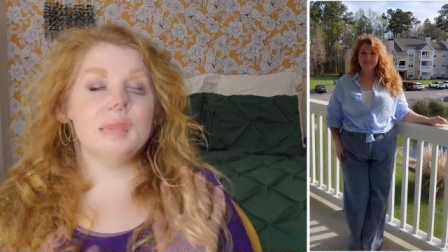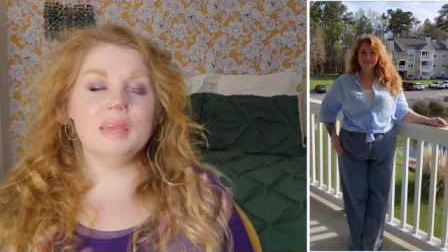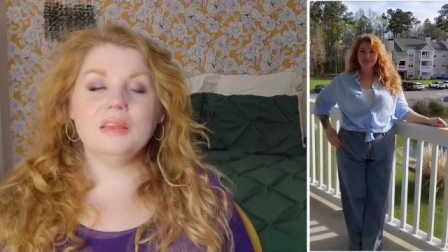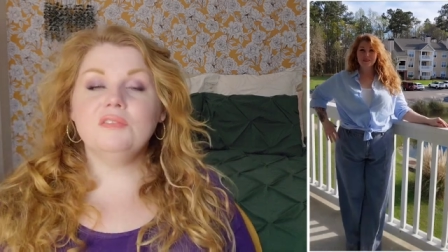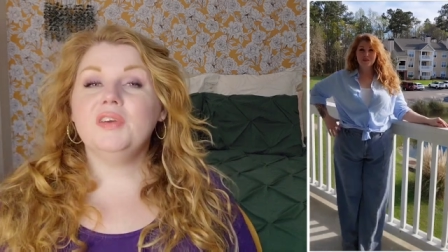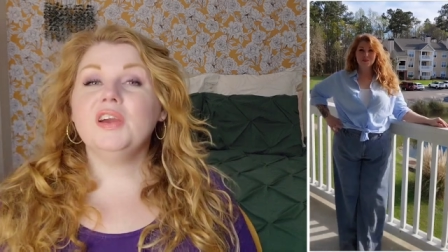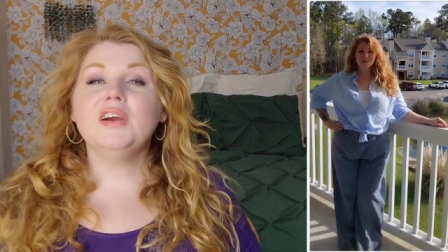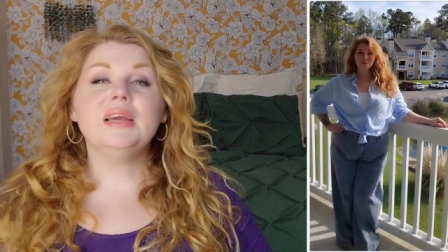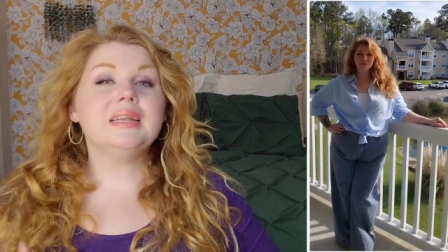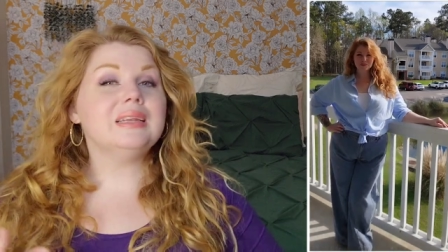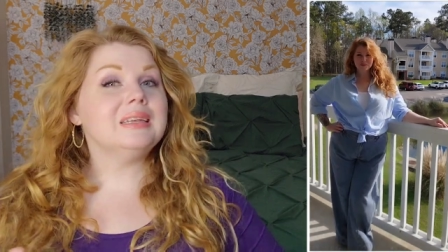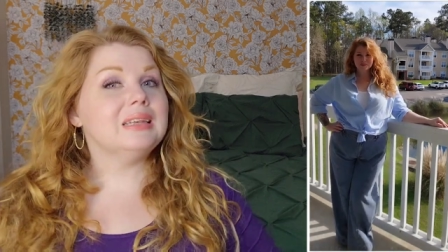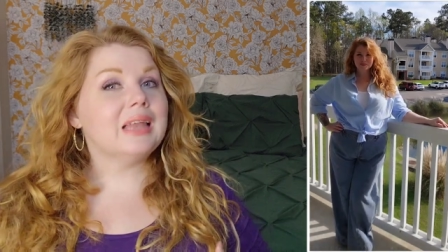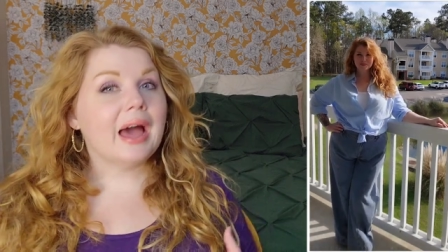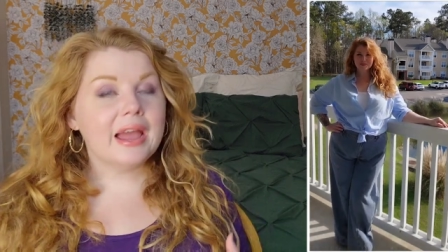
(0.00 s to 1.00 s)
and very
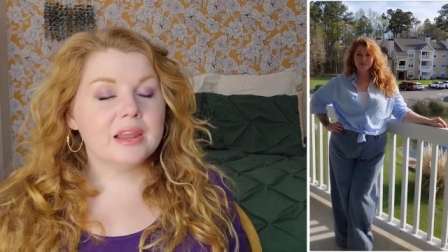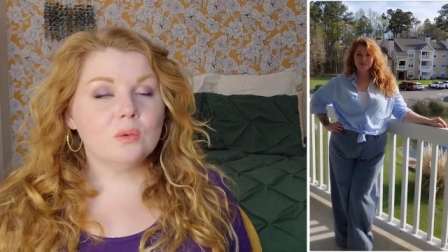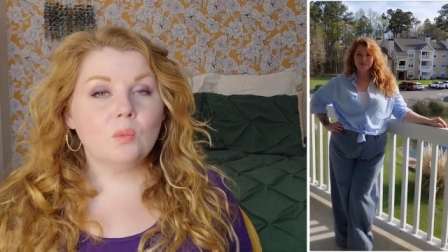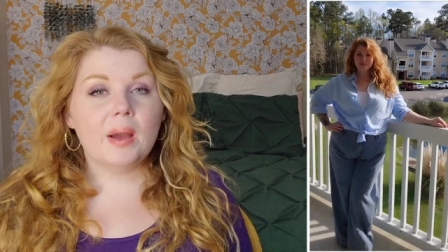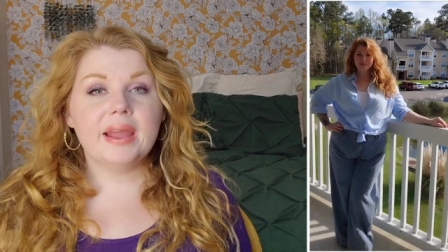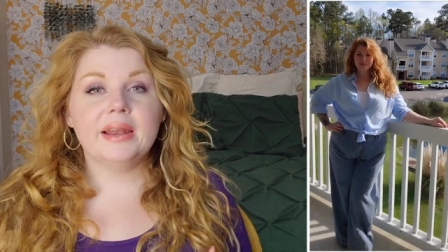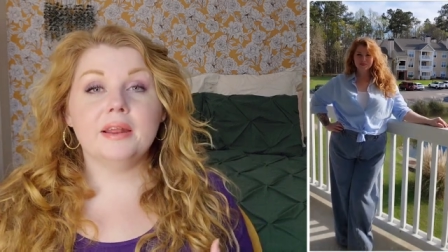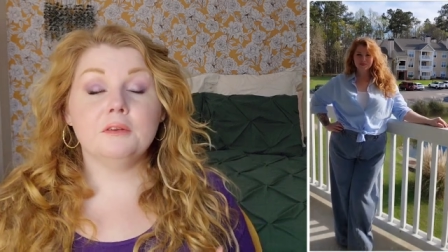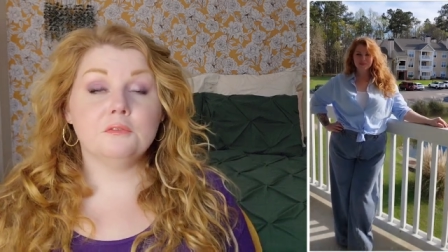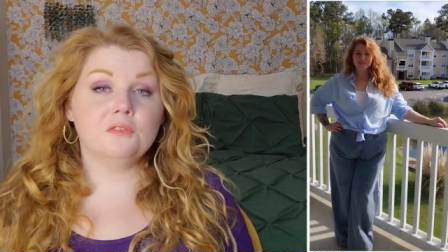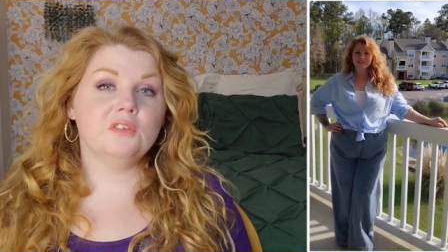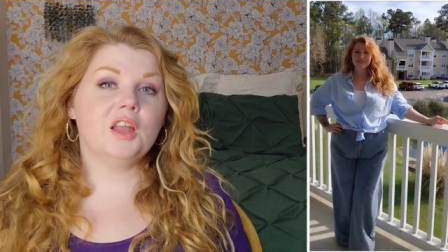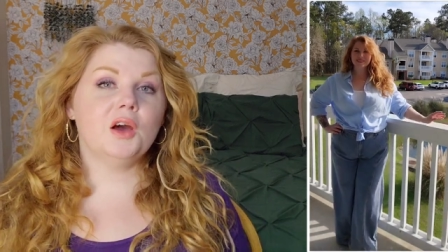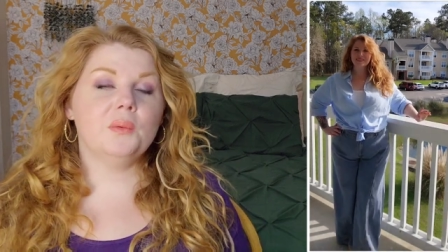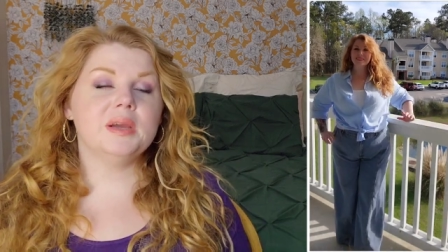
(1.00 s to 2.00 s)
lightweight and
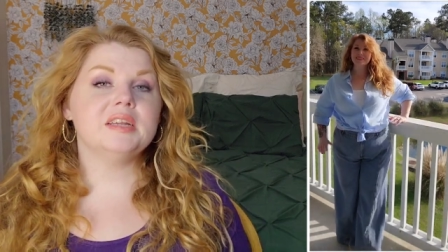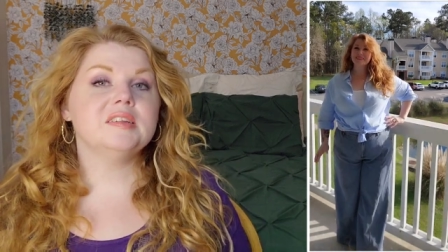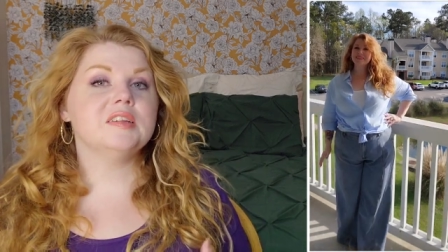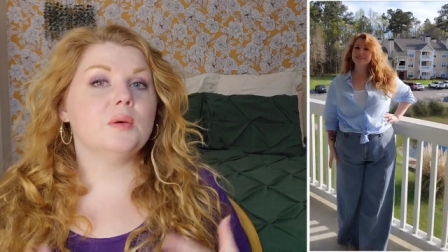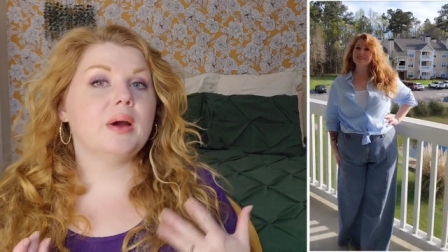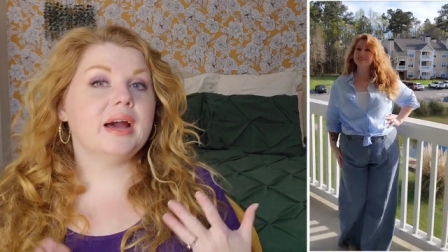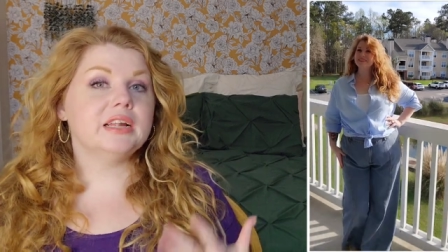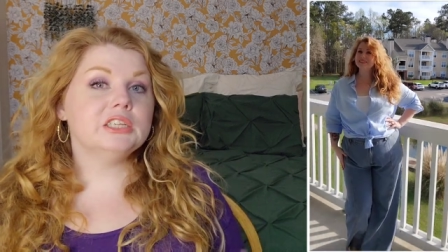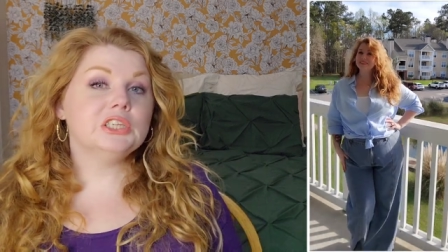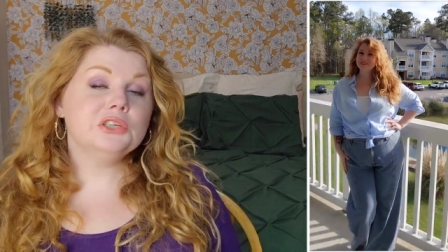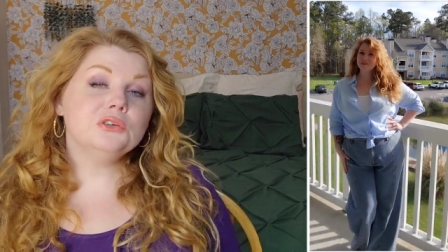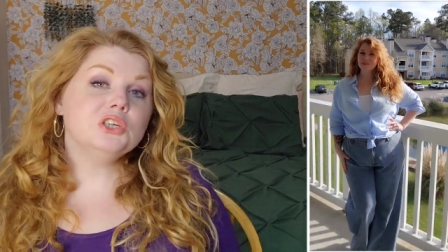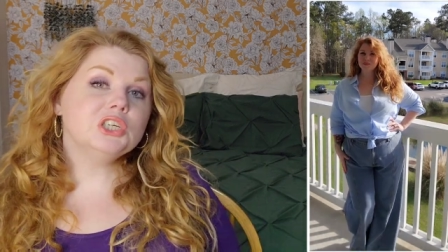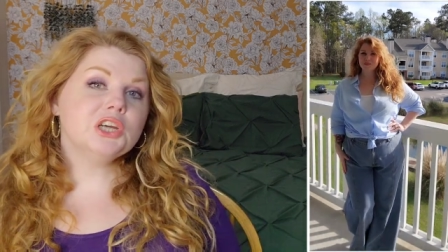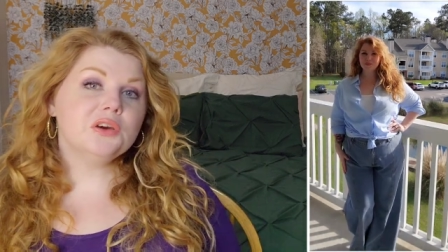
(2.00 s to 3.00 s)
flowy. So I
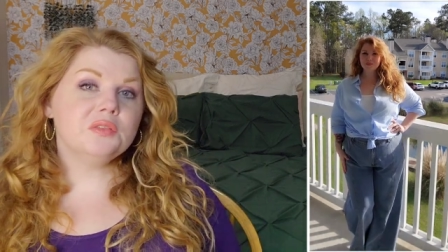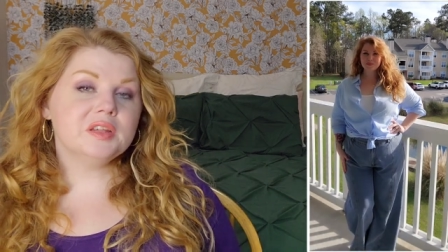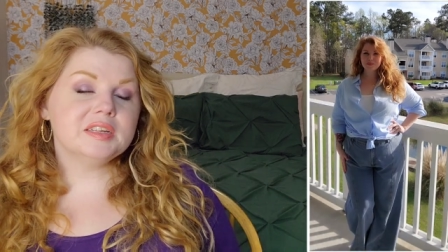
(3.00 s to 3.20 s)
do show